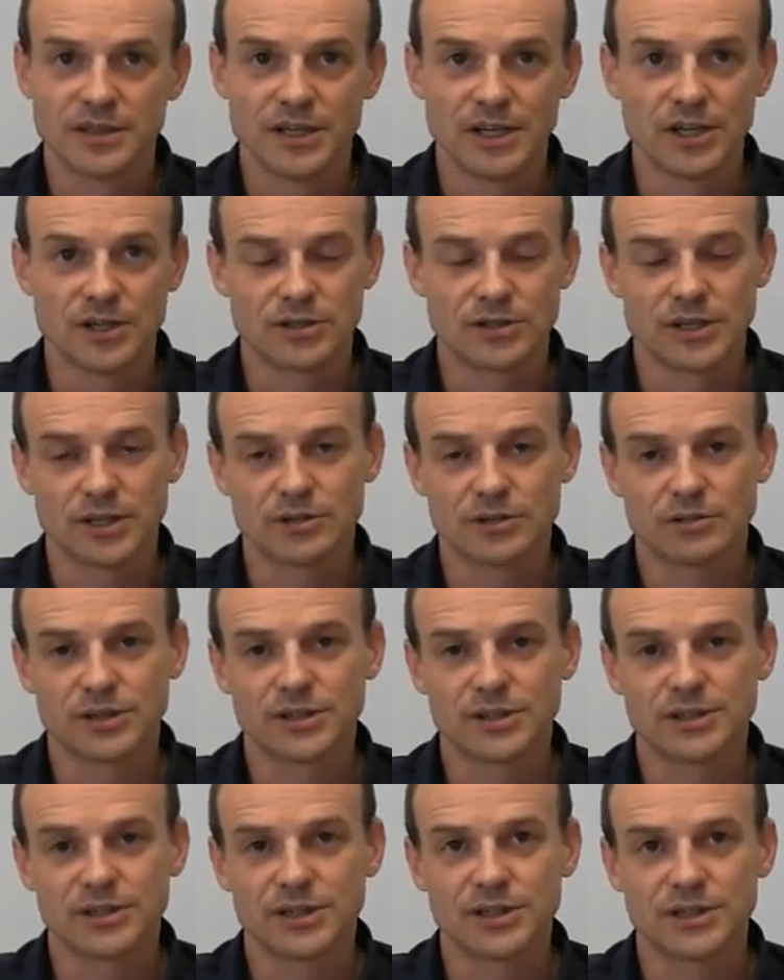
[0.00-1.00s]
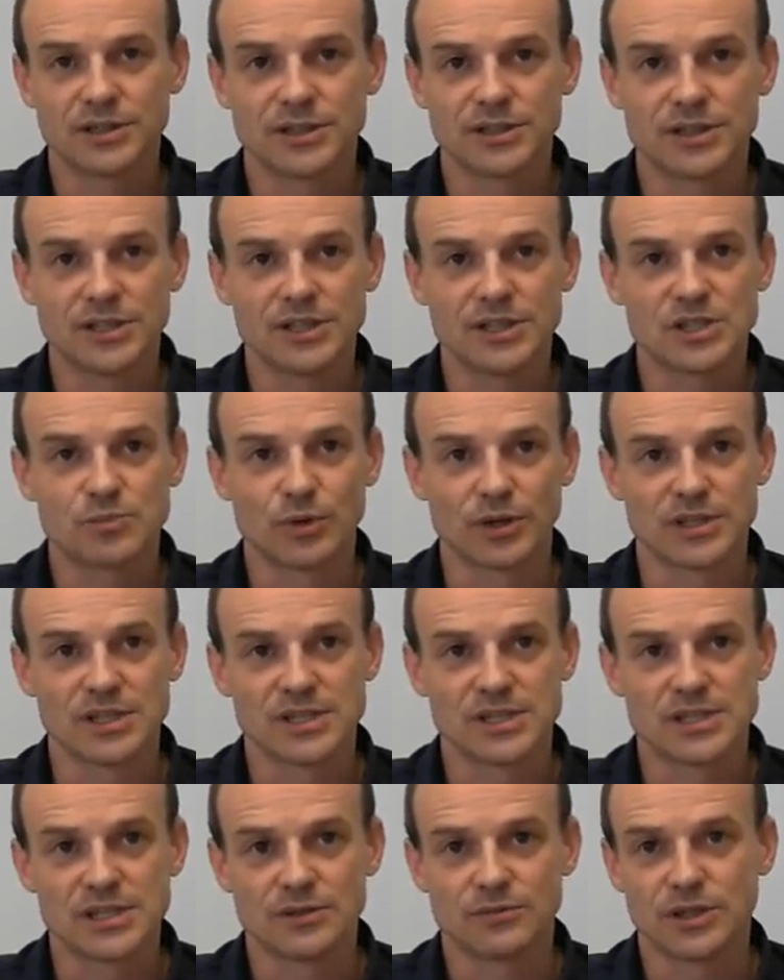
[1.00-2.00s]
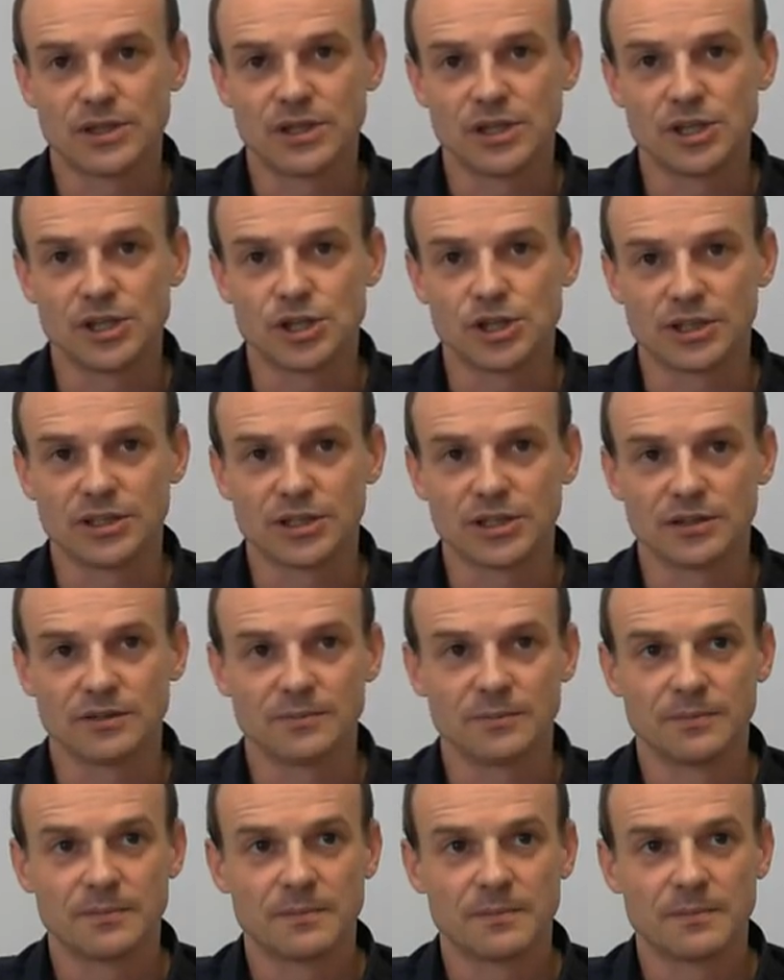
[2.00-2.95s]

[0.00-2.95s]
interconnected these processes with each other.